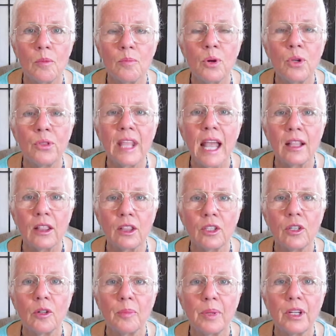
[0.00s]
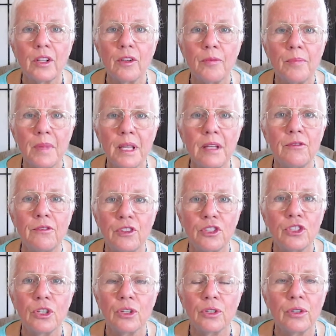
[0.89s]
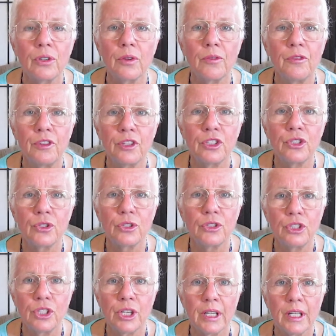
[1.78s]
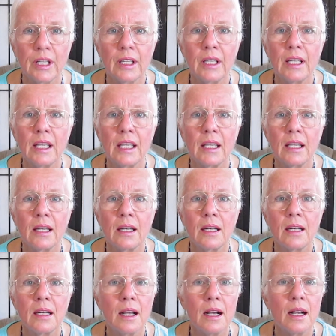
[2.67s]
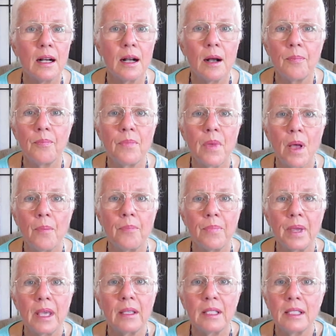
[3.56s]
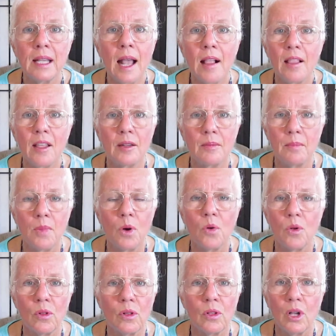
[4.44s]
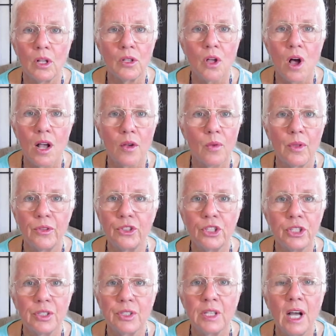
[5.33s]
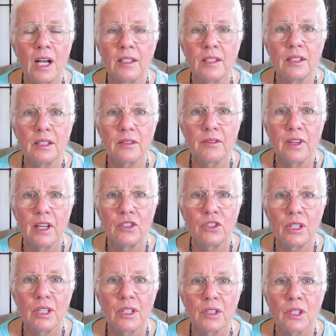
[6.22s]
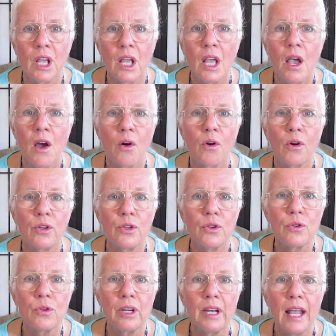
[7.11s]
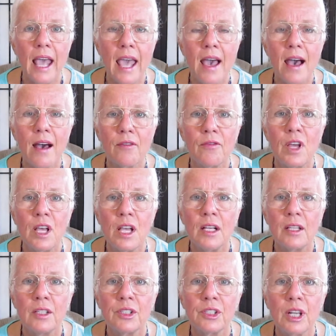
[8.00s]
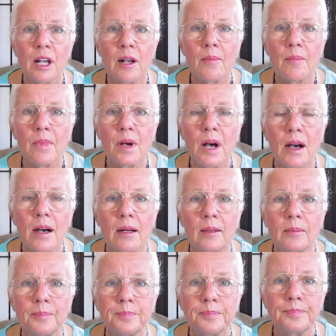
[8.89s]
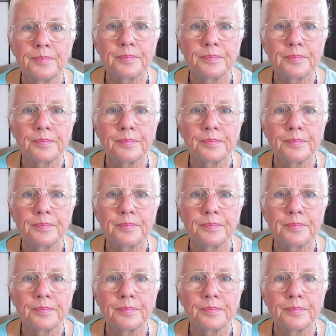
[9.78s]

put that little bit of meat, fish or chicken in a big salad bowl along with just tons of veggies. Or you could have some